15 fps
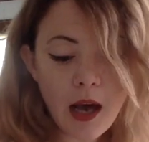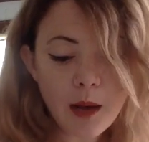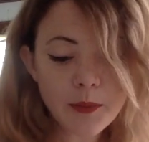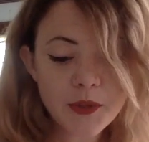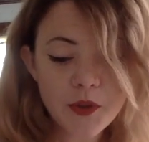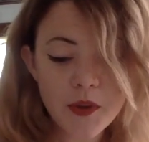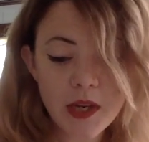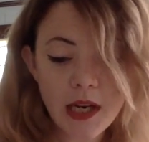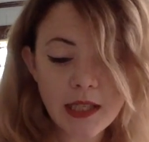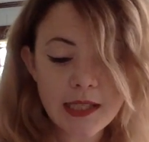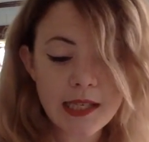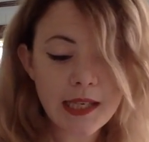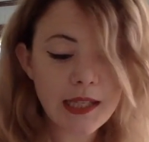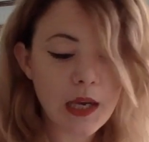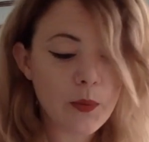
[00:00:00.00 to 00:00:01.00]
So the next
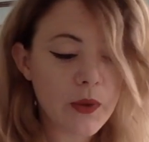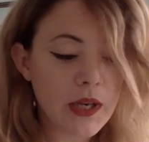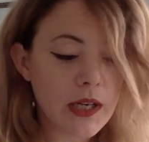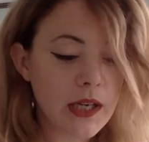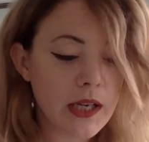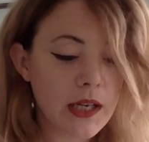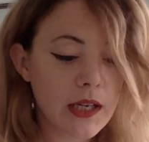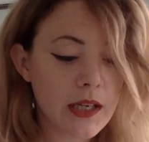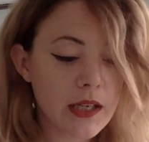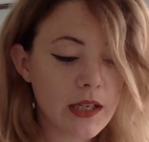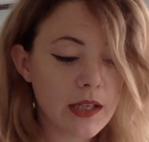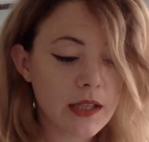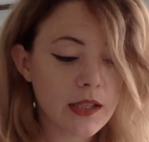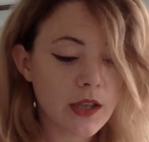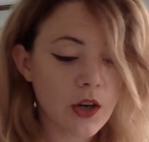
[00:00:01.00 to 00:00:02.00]
thing that we need
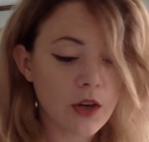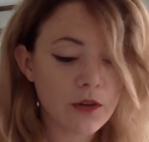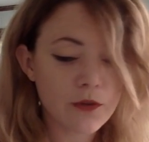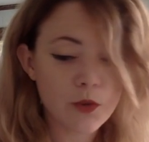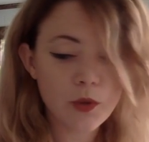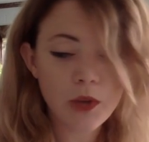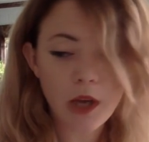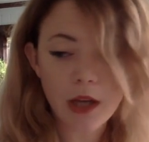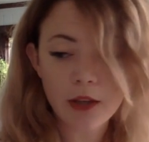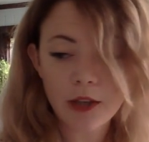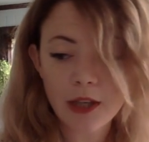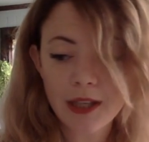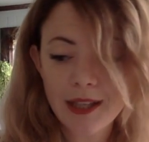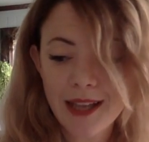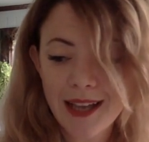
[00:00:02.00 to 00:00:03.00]
is our food
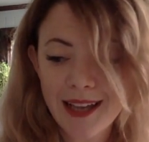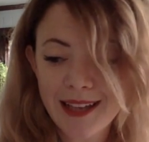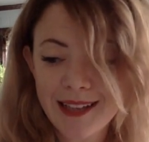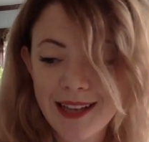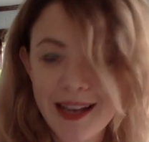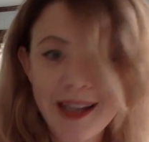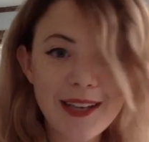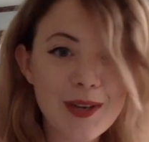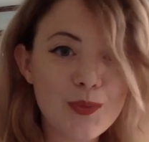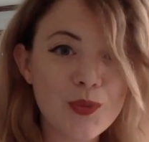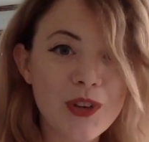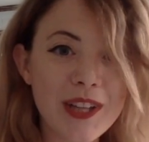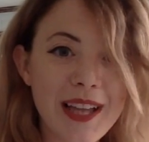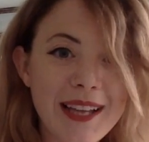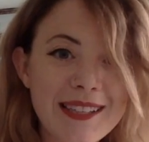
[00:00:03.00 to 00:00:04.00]
coloring, and I am
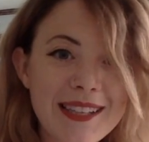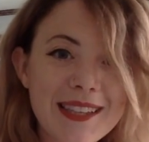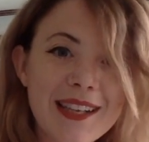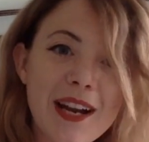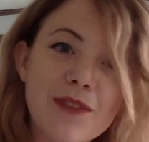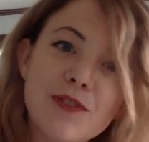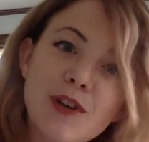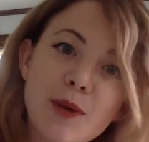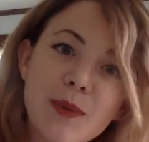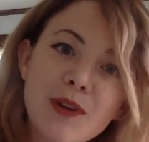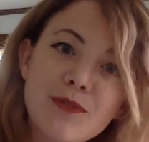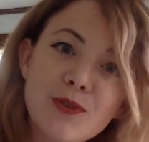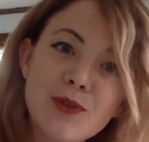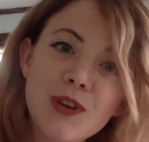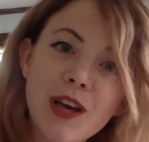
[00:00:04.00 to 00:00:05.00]
realizing that I forgot my
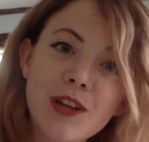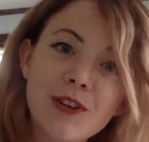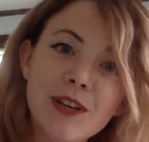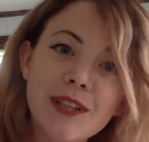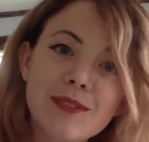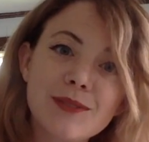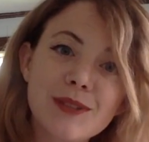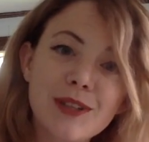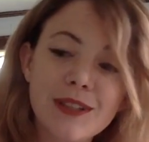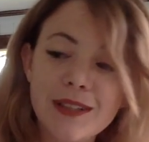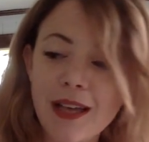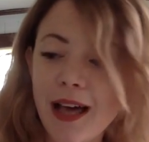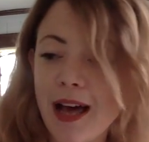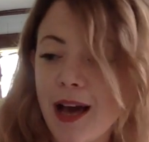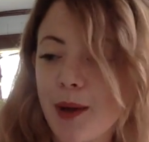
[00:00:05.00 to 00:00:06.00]
food coloring.
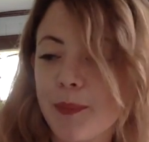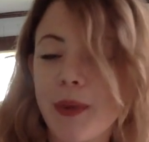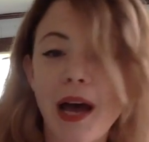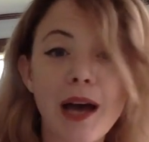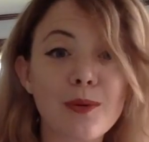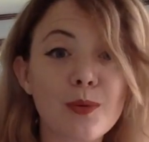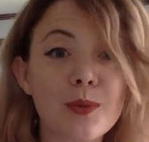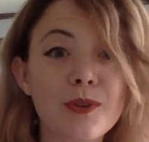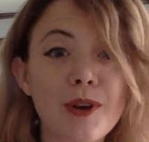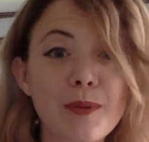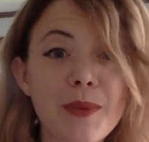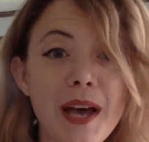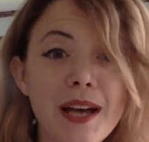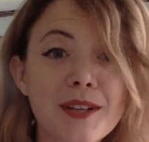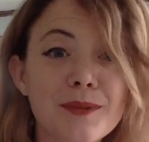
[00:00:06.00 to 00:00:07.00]
I will be
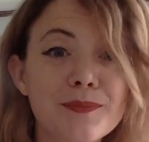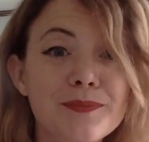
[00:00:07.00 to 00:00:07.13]
right back.